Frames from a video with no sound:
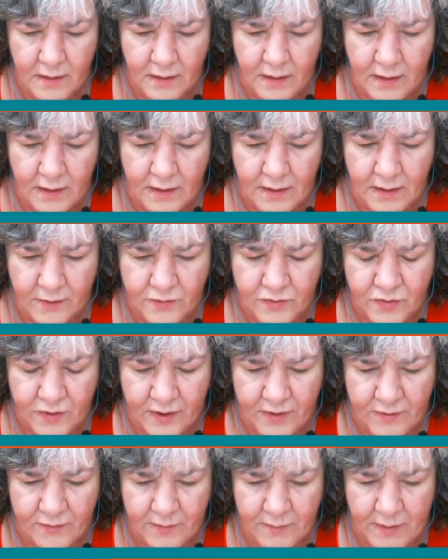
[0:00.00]
and I'll
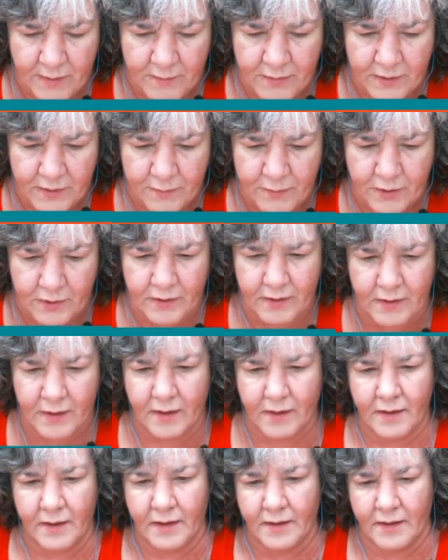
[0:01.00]
try to remember to put
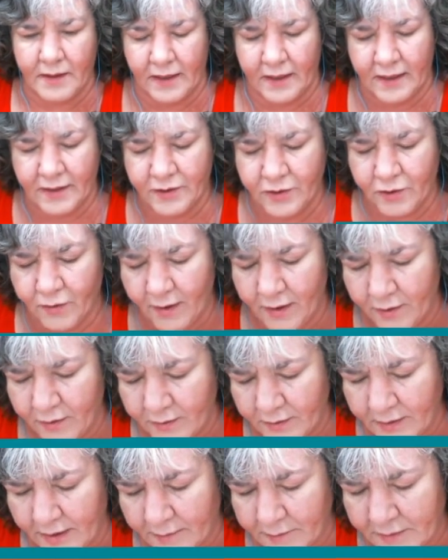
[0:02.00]
a link. Can you write
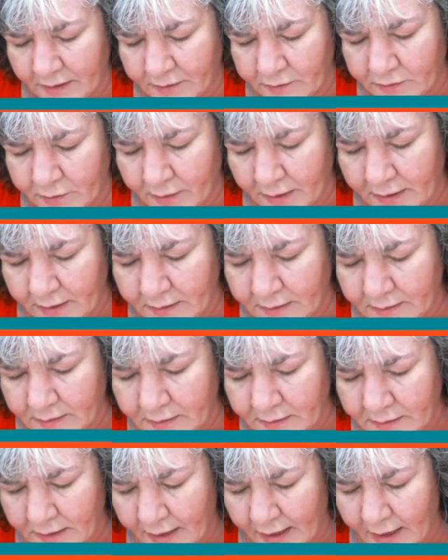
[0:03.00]
her name down so I can?
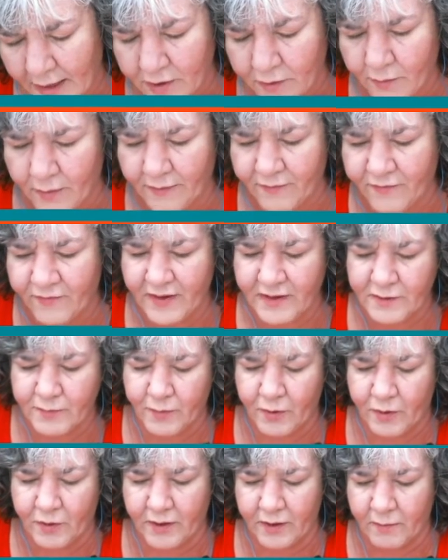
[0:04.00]
Are you on
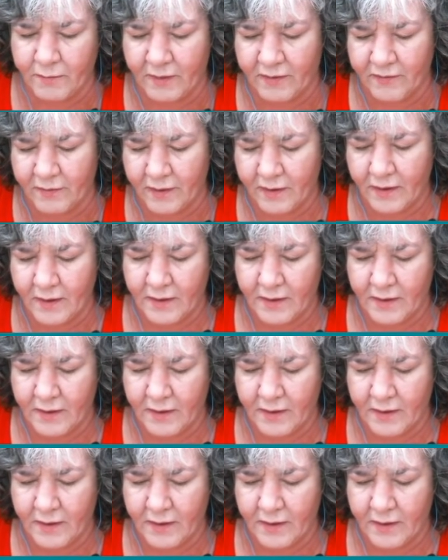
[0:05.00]
Facebook? Or you might